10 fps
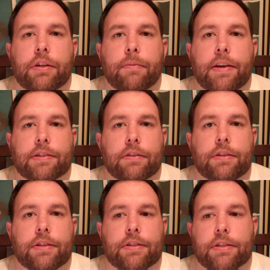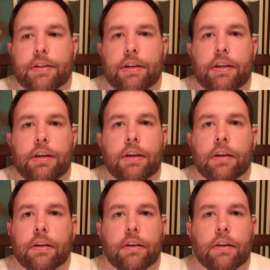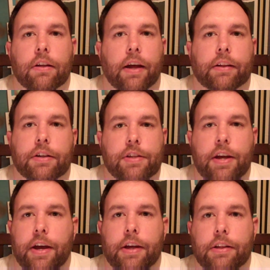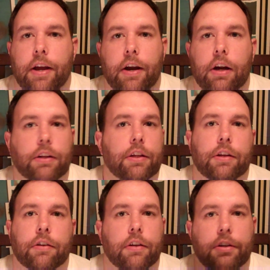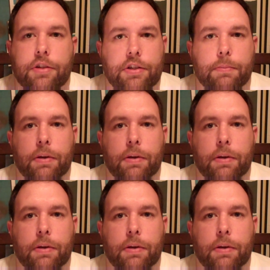You basically just see, like, there's a head there and then there's just a